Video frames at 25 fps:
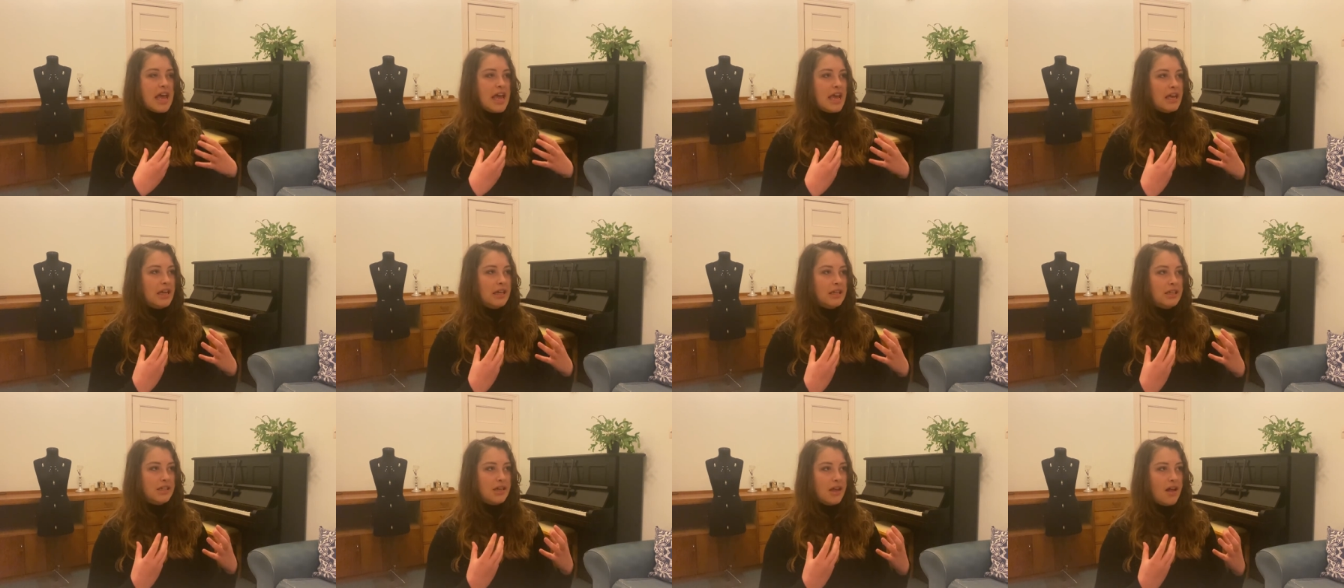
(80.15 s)

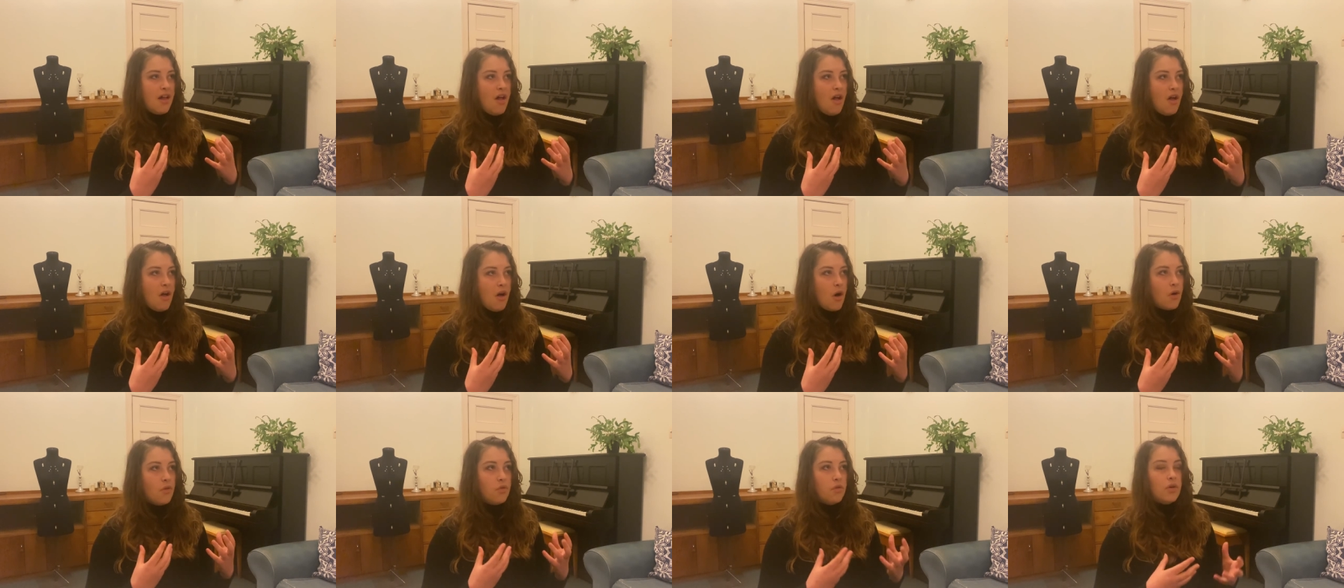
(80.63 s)
and
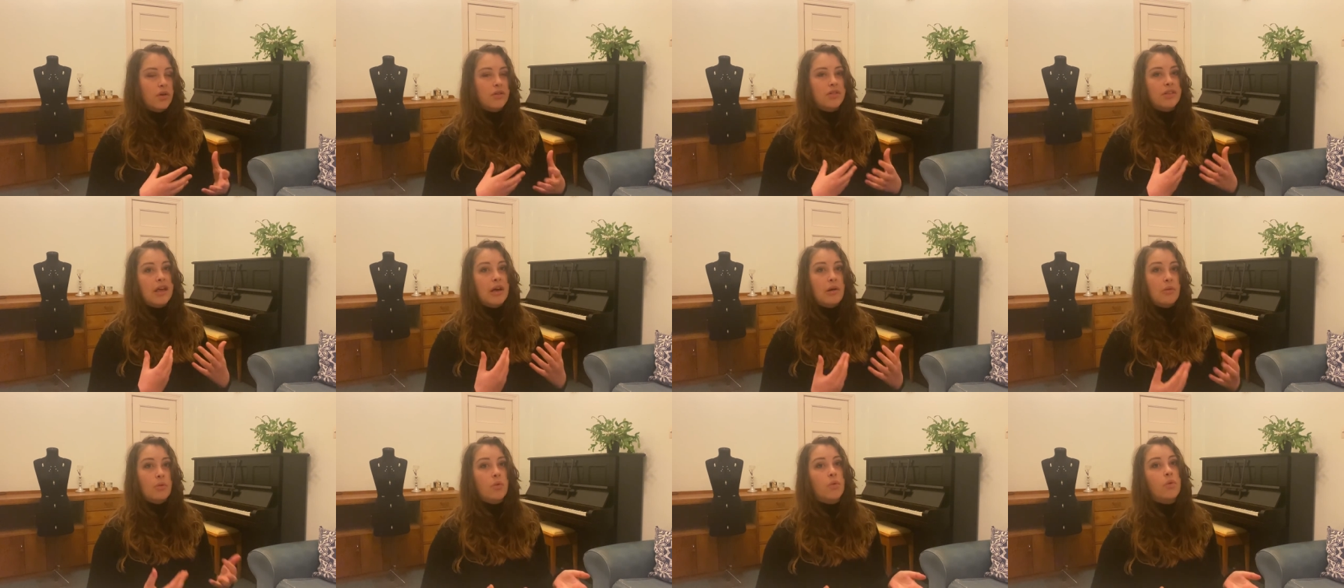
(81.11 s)
of what
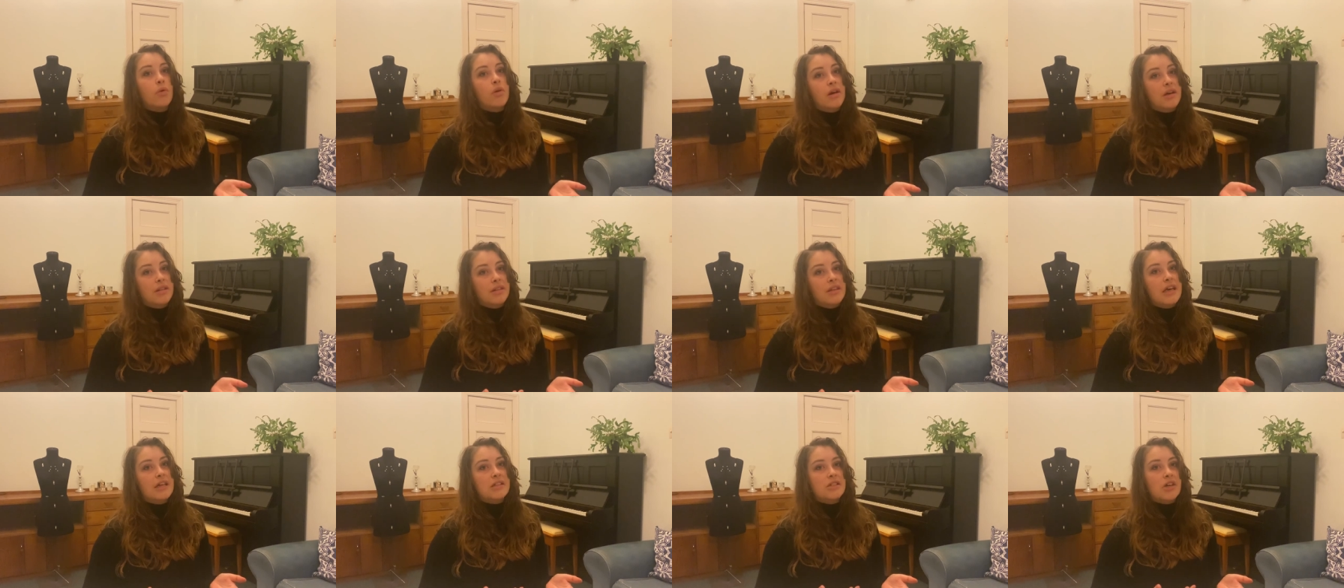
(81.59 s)
they wore
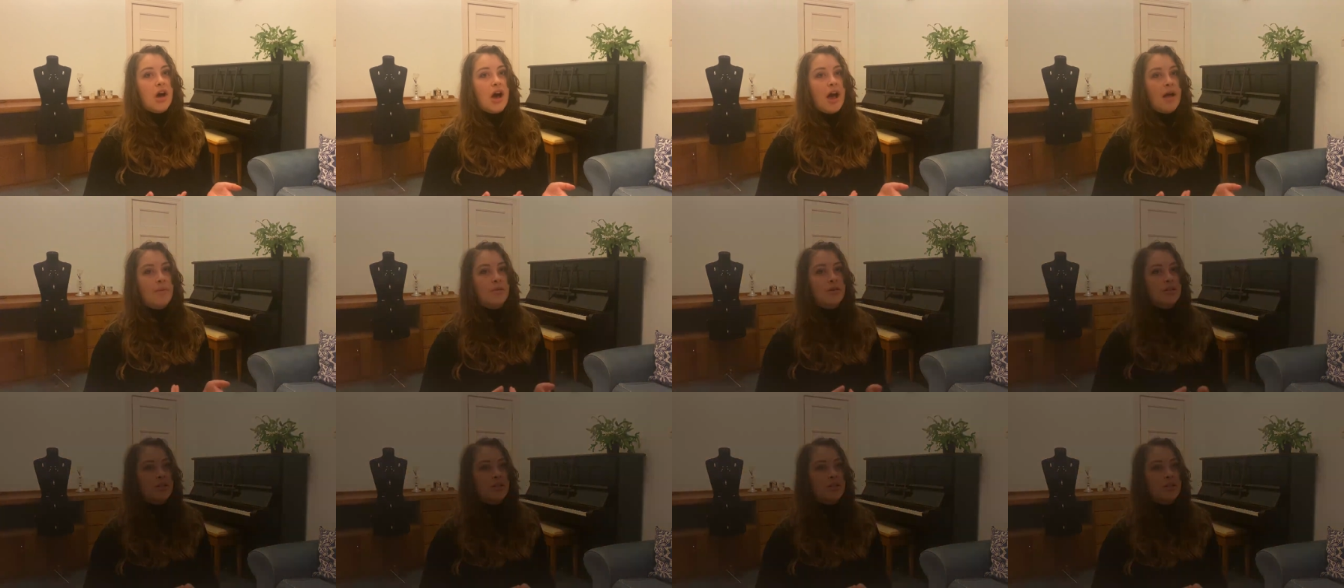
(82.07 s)
at that time